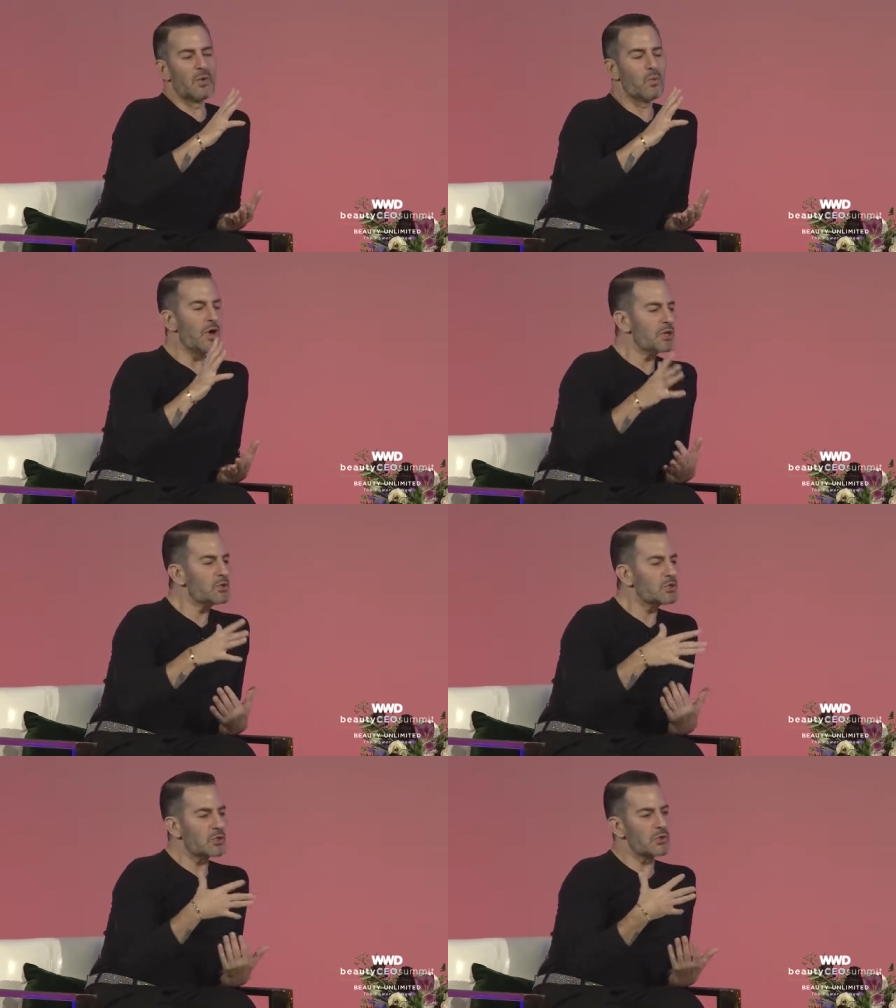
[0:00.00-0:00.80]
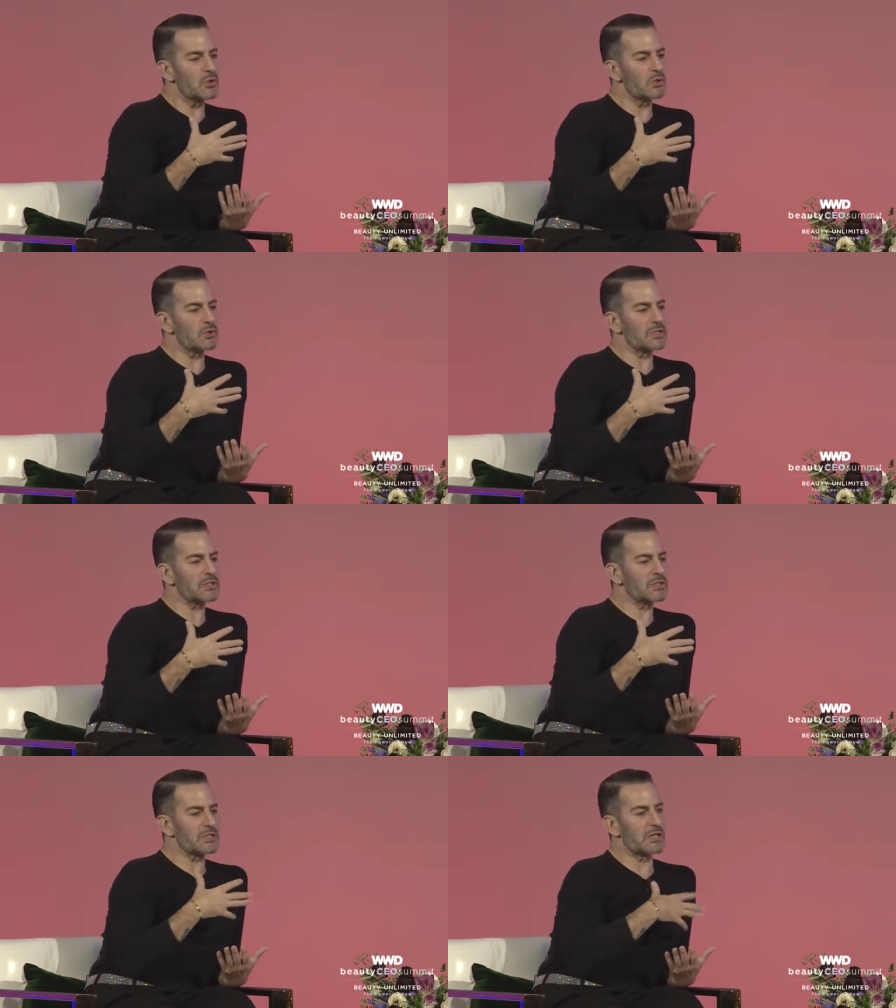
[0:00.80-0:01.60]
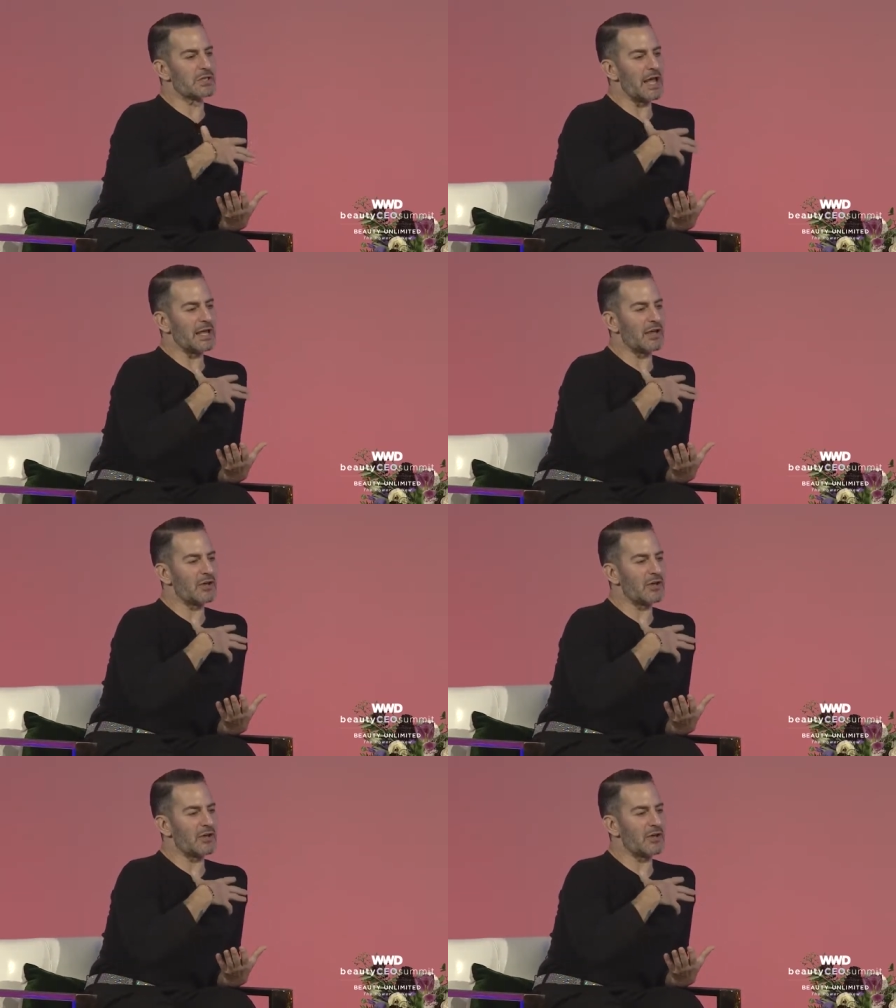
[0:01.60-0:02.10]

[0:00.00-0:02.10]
what you do to like